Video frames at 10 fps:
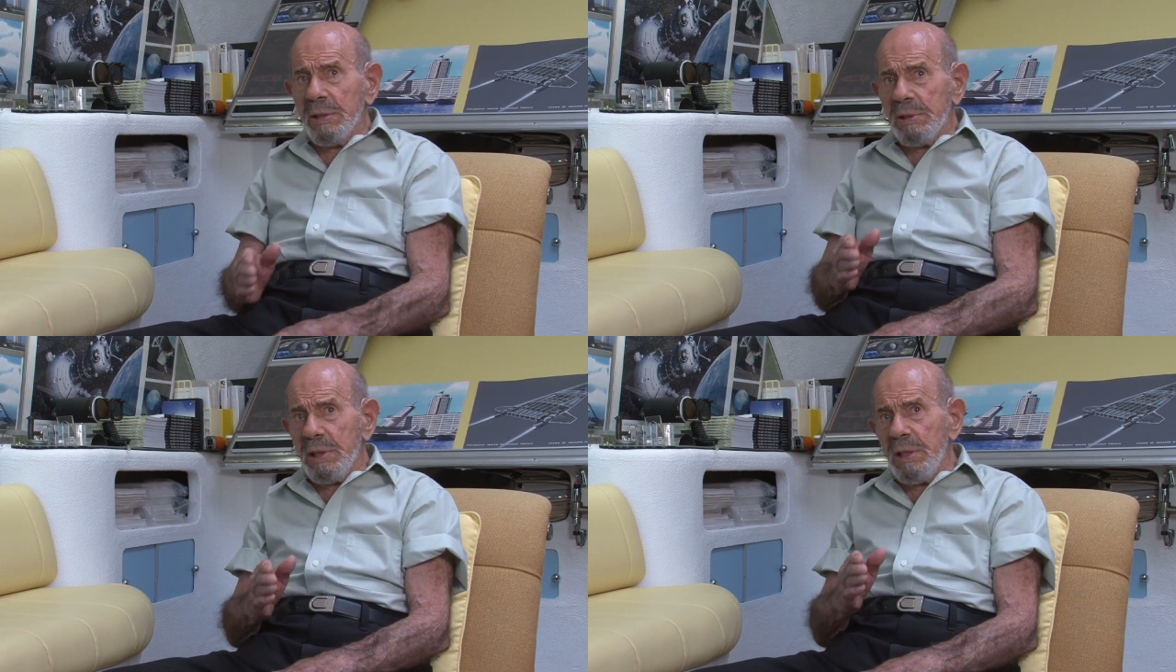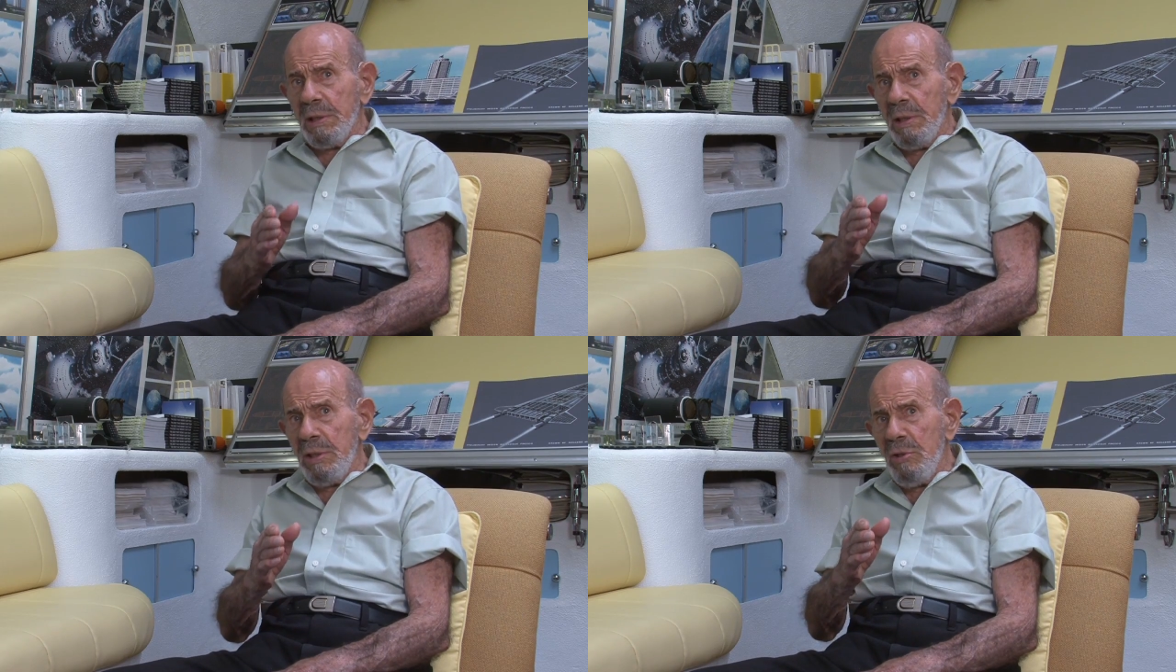it
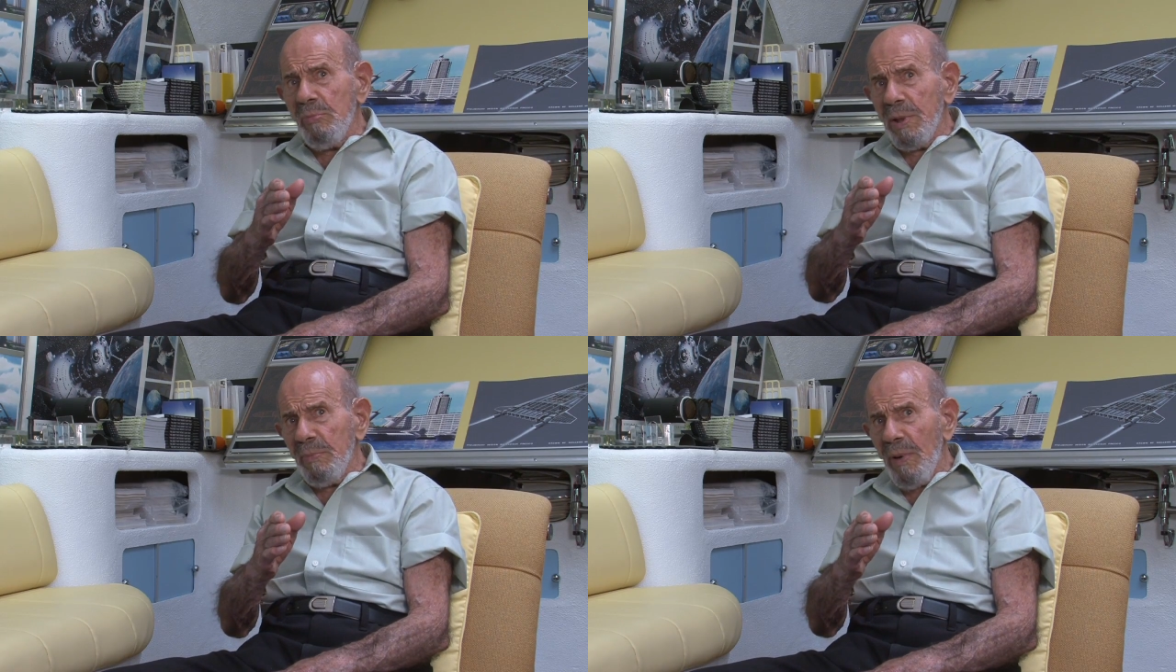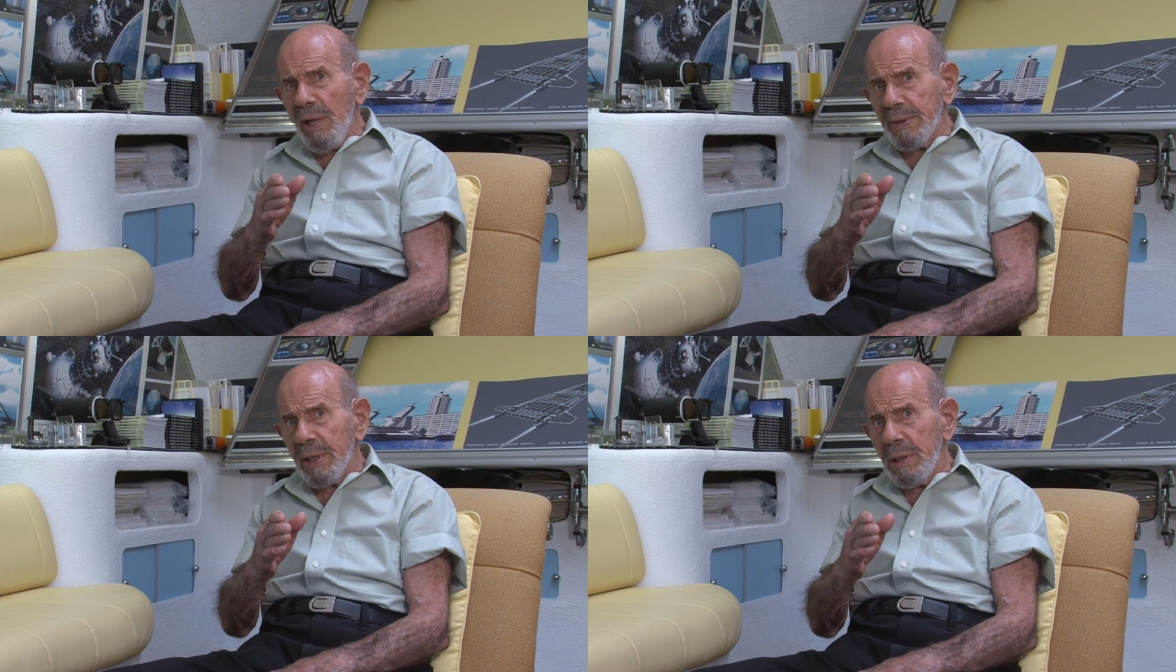seeks a human
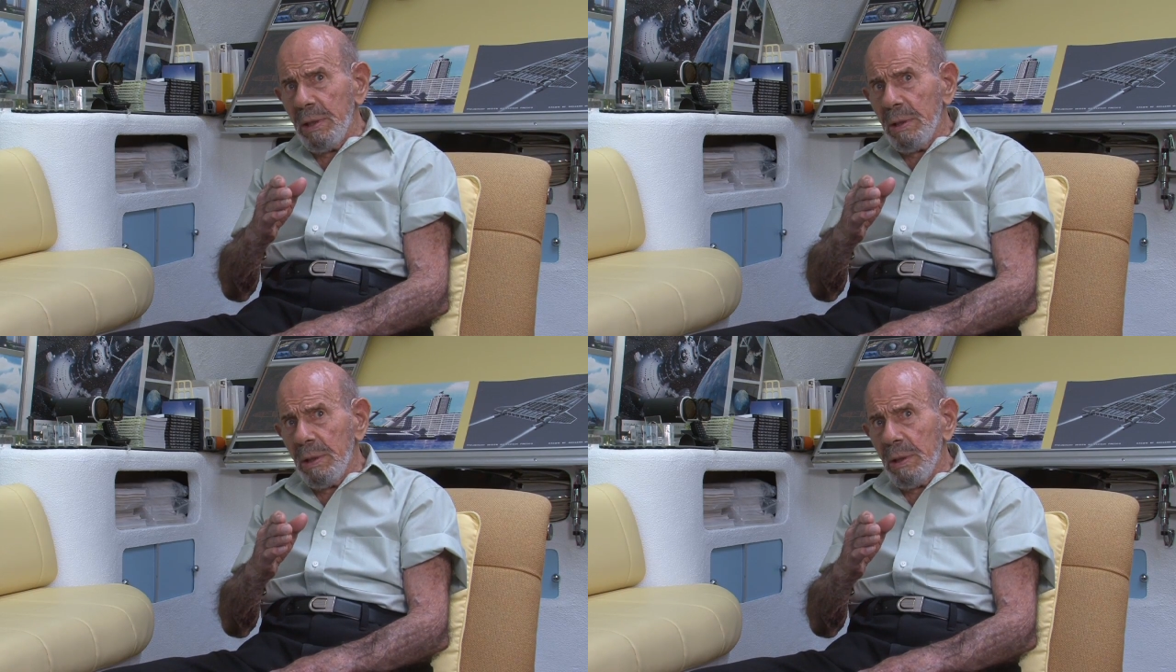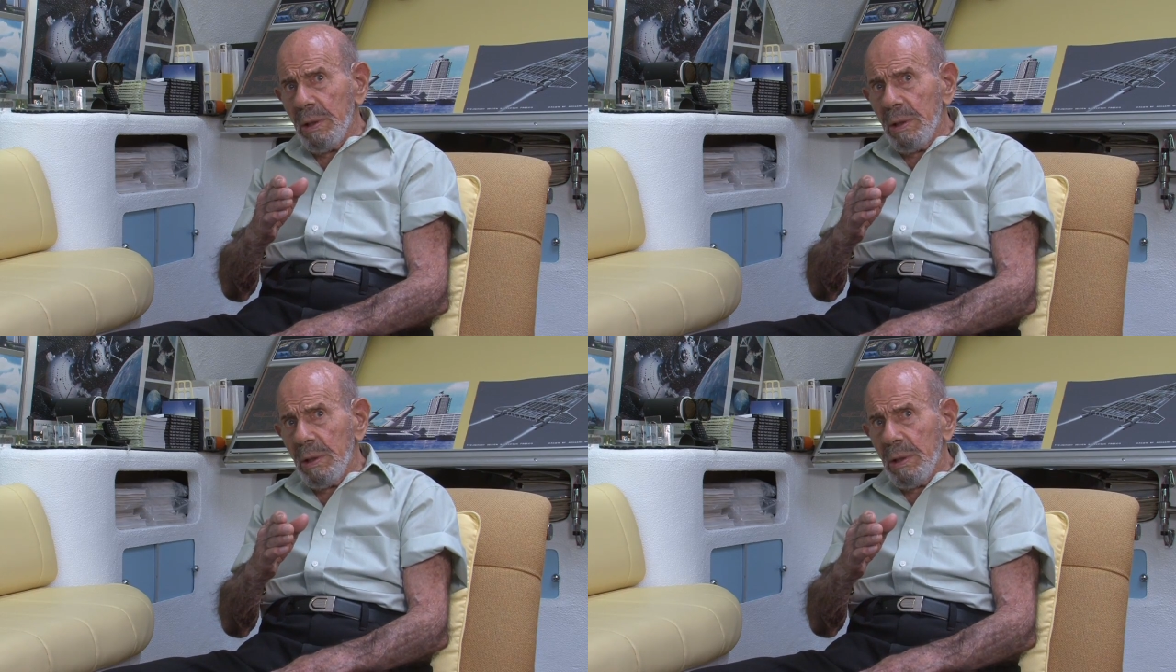body,
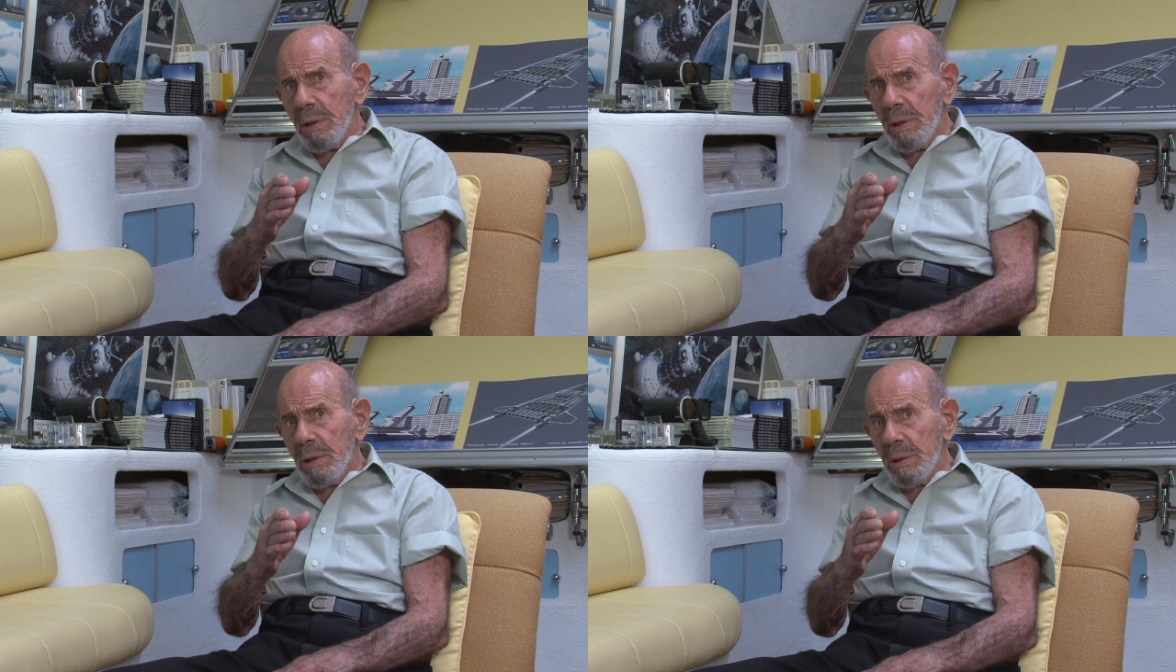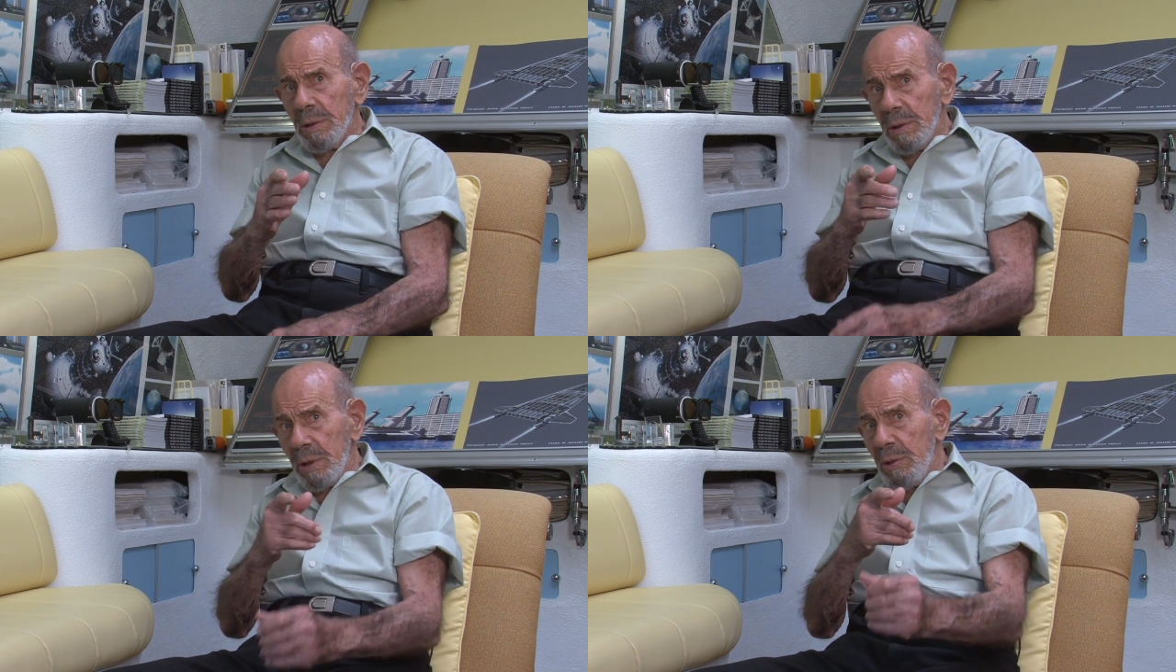
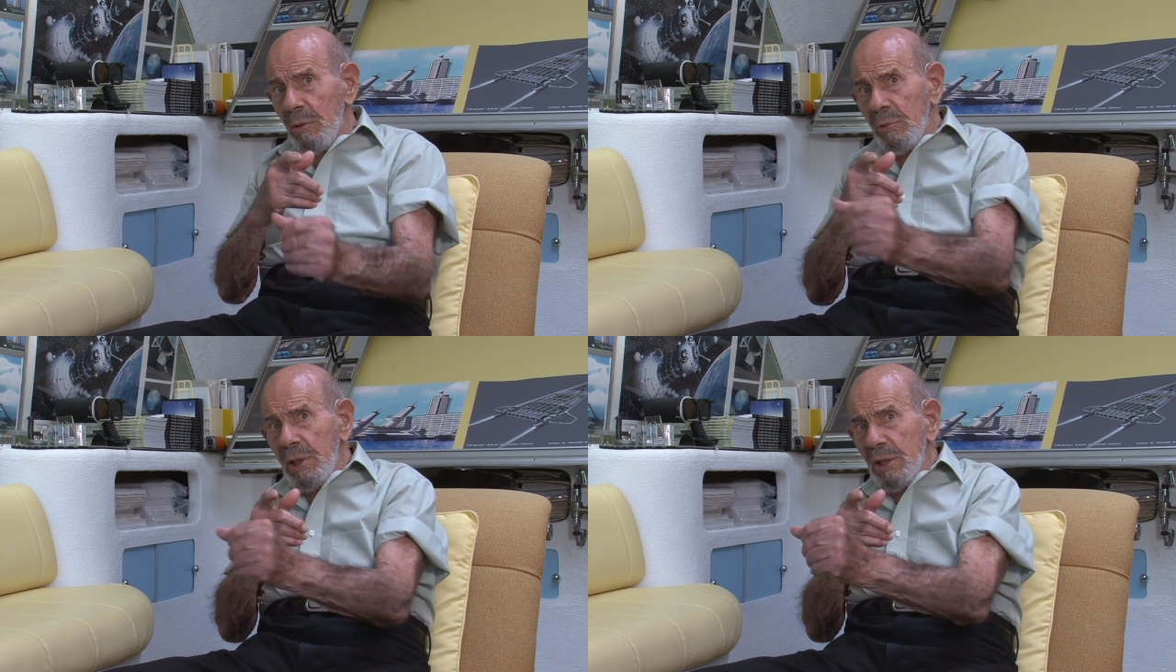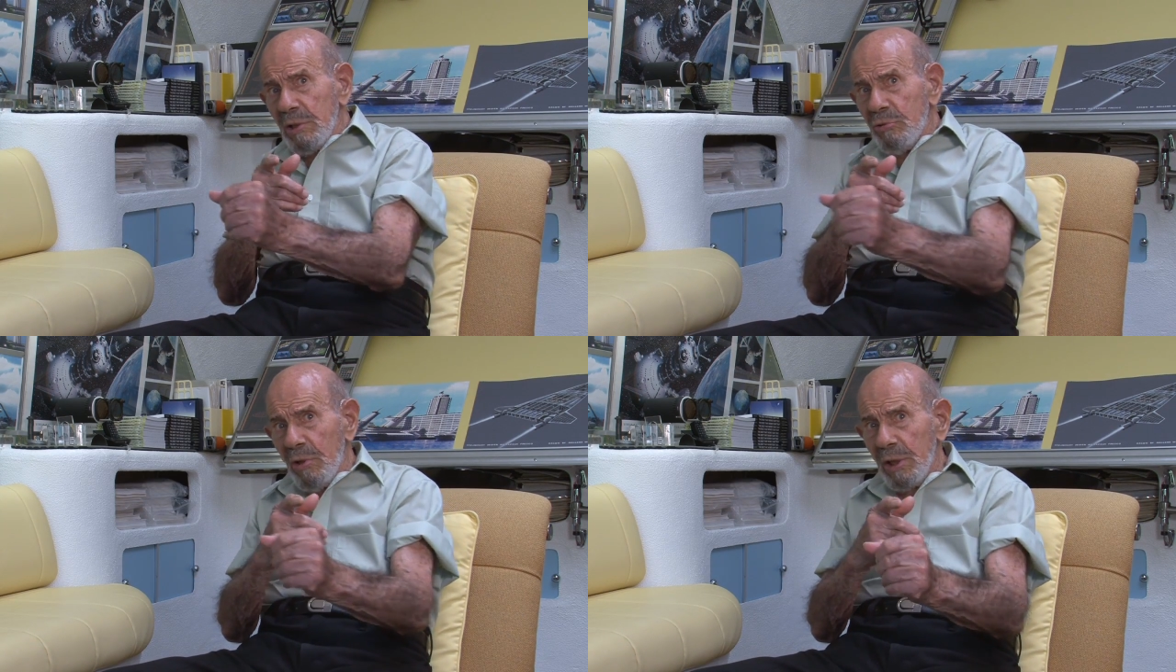you don't need
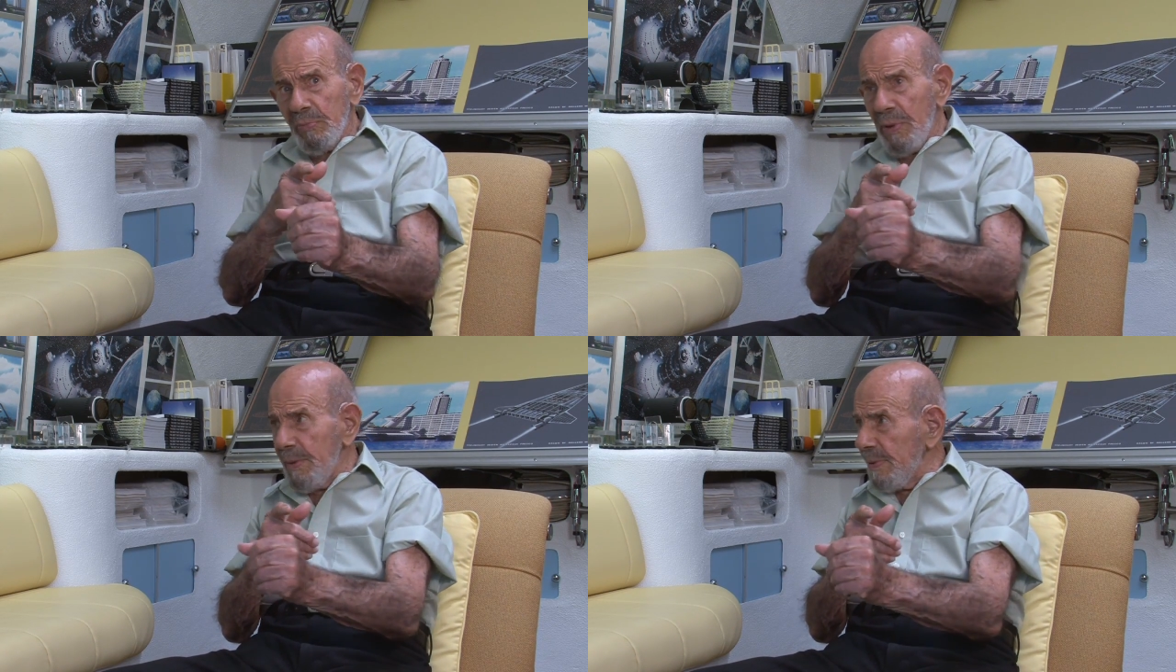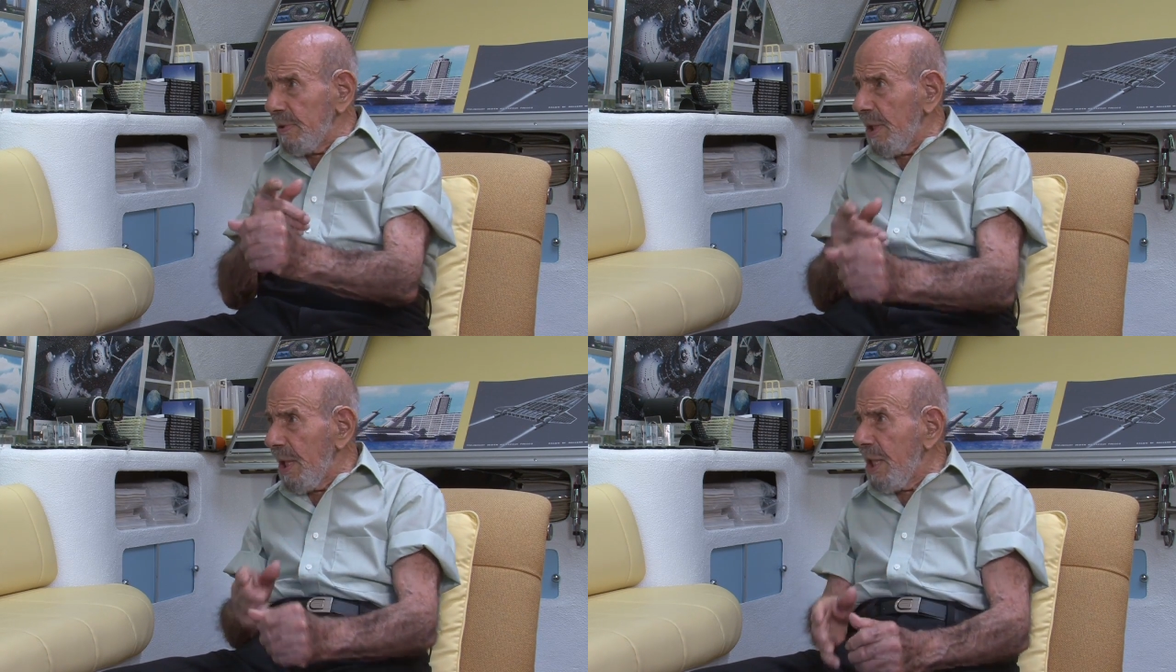to train people to